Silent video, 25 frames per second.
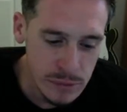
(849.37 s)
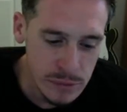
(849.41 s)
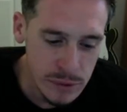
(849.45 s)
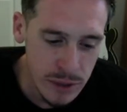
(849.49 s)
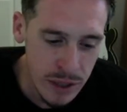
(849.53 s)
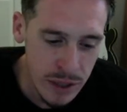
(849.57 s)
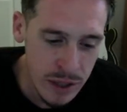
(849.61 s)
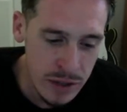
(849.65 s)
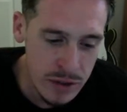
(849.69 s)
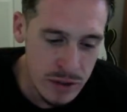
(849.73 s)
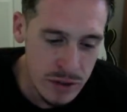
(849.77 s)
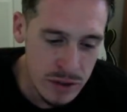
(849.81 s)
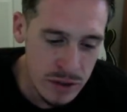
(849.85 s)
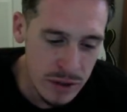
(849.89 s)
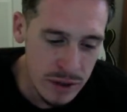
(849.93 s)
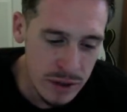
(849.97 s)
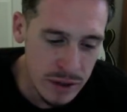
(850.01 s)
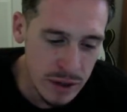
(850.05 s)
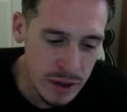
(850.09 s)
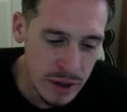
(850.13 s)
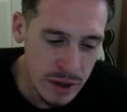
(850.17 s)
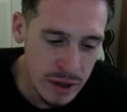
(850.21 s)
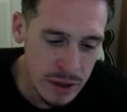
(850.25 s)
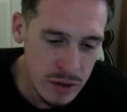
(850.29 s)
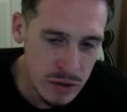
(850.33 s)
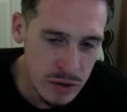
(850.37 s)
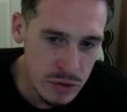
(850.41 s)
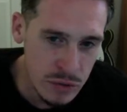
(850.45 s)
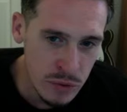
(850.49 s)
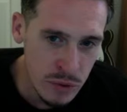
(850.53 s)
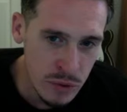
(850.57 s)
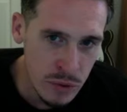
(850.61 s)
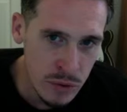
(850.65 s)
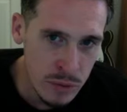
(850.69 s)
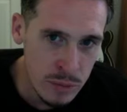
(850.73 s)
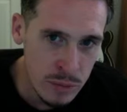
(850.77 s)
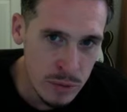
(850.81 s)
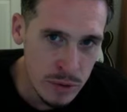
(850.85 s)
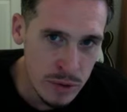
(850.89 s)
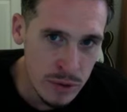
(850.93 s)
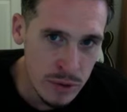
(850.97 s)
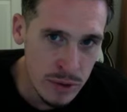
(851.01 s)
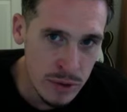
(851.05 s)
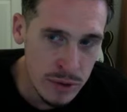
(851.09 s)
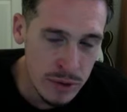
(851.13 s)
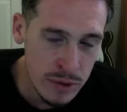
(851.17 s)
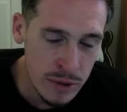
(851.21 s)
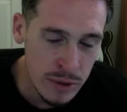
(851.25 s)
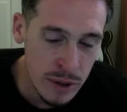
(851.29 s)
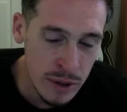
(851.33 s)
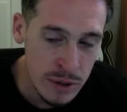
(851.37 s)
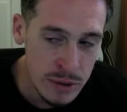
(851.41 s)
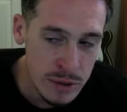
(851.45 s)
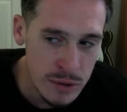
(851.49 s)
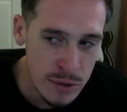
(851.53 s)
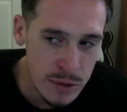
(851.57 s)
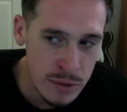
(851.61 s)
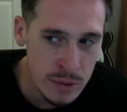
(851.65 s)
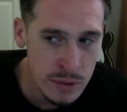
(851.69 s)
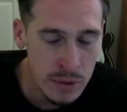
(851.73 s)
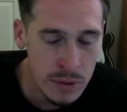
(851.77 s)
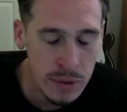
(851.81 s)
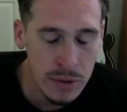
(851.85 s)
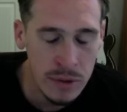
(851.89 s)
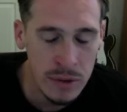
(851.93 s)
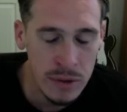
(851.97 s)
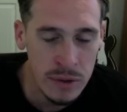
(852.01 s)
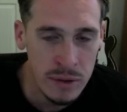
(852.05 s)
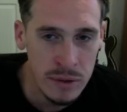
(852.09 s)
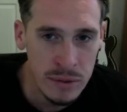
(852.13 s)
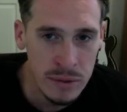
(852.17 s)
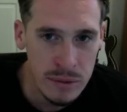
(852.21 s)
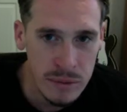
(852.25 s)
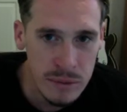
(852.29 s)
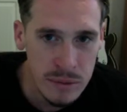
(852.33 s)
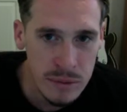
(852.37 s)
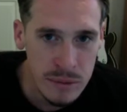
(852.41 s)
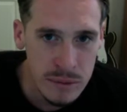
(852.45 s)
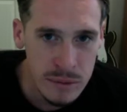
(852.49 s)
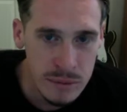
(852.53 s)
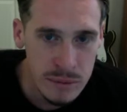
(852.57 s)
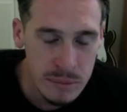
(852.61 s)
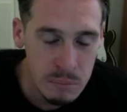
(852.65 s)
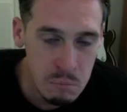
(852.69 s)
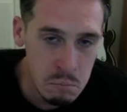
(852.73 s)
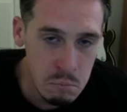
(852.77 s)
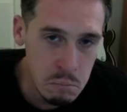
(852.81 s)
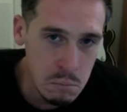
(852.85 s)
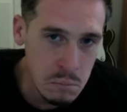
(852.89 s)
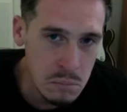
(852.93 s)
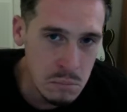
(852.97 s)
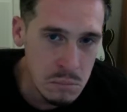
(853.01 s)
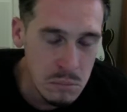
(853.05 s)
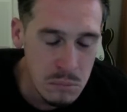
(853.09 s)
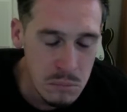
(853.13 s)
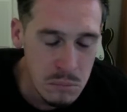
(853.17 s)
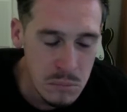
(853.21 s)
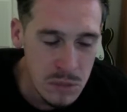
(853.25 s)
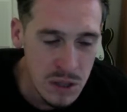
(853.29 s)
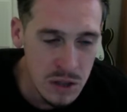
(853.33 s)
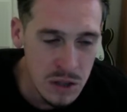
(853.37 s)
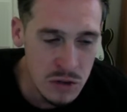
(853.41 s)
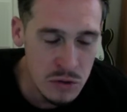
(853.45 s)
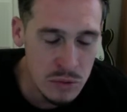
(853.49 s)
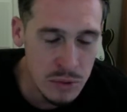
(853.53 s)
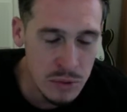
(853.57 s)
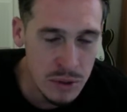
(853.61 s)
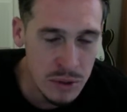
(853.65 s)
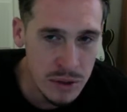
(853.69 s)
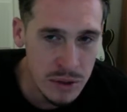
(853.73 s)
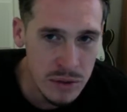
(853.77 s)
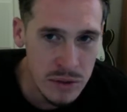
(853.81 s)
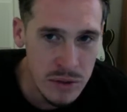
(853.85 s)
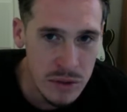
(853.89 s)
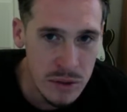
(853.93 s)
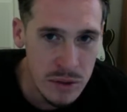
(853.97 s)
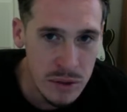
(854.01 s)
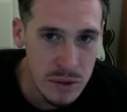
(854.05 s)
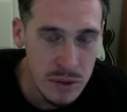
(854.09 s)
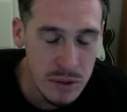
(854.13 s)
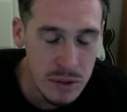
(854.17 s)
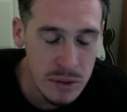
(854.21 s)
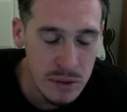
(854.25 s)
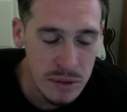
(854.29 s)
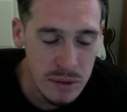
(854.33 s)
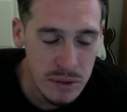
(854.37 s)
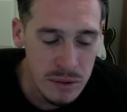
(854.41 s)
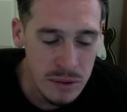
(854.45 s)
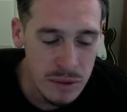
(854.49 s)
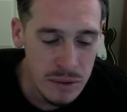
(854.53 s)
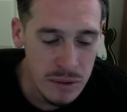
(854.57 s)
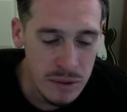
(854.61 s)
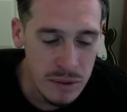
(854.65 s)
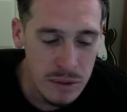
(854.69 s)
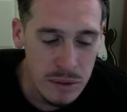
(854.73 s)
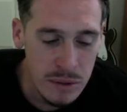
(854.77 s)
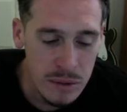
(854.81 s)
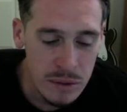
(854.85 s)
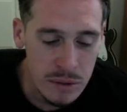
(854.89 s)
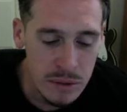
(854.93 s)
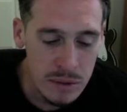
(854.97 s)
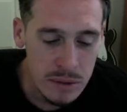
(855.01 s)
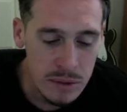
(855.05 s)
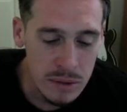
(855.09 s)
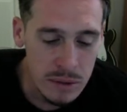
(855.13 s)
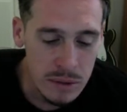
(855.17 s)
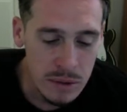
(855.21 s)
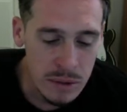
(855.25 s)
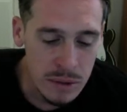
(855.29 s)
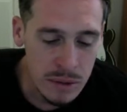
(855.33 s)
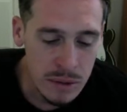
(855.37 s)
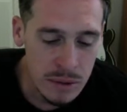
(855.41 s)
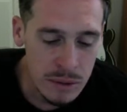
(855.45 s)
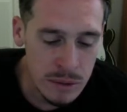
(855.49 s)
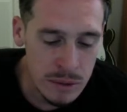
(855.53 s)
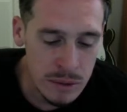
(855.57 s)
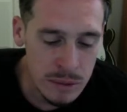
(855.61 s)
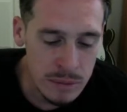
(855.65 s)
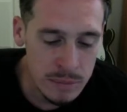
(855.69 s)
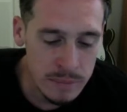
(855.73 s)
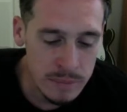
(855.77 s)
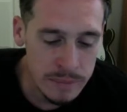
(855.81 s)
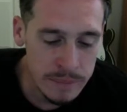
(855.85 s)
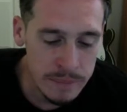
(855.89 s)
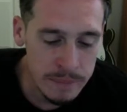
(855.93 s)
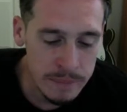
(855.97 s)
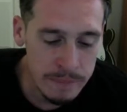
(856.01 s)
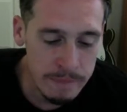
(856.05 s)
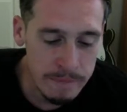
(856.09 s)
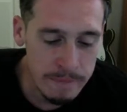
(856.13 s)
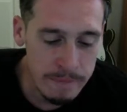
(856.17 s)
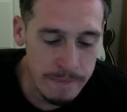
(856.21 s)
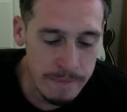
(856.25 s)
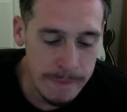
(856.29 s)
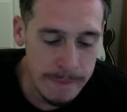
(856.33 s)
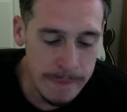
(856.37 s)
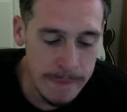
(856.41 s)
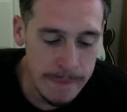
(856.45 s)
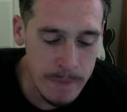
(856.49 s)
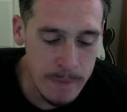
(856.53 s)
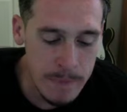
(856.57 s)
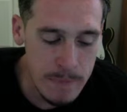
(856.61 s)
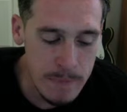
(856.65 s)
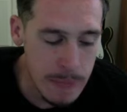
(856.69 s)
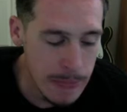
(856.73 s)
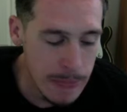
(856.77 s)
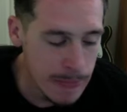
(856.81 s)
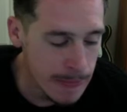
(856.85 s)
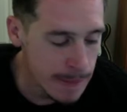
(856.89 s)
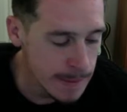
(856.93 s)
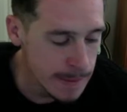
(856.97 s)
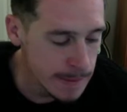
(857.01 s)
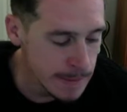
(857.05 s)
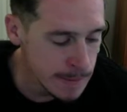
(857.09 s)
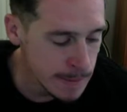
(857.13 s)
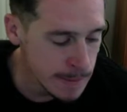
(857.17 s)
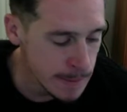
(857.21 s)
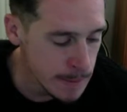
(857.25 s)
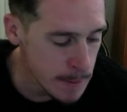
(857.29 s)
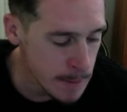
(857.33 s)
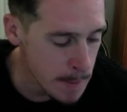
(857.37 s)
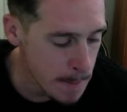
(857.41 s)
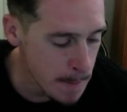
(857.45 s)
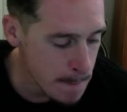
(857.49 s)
It's like an Astro, but like not as good looking. That's the way I see it. Um, yeah.